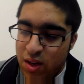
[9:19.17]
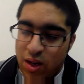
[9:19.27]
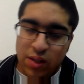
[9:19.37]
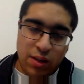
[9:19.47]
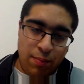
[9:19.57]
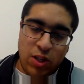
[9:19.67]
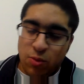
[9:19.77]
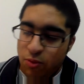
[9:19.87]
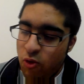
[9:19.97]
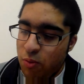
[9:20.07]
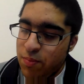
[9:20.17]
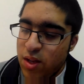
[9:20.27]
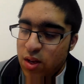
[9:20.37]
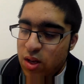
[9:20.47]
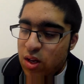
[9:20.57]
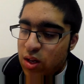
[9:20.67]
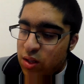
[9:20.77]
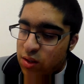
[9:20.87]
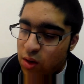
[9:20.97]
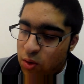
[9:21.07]
as I mentioned before.
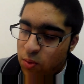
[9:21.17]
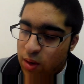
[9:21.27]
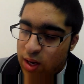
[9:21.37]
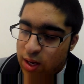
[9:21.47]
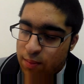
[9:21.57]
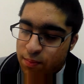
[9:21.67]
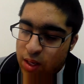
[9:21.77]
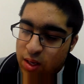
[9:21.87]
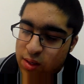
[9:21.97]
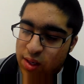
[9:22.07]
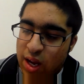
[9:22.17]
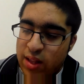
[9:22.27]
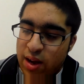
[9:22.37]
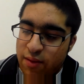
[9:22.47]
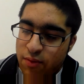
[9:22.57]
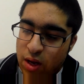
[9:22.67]
So yeah, they have,